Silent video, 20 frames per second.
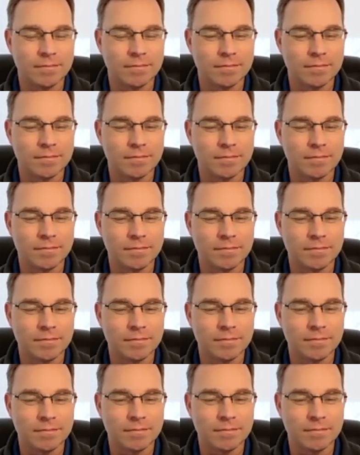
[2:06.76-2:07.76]

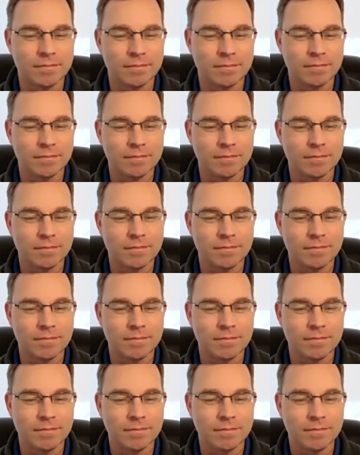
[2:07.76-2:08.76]

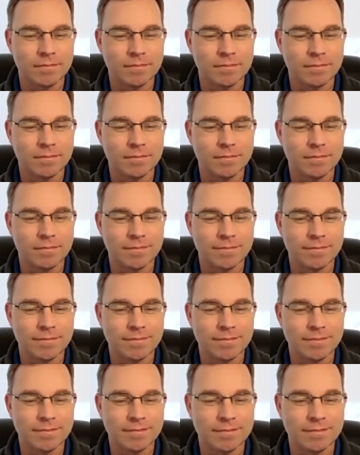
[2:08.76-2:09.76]

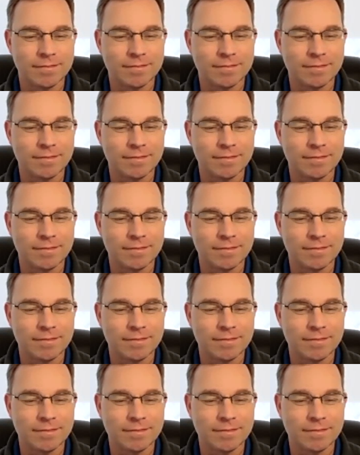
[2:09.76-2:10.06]
(not speaking)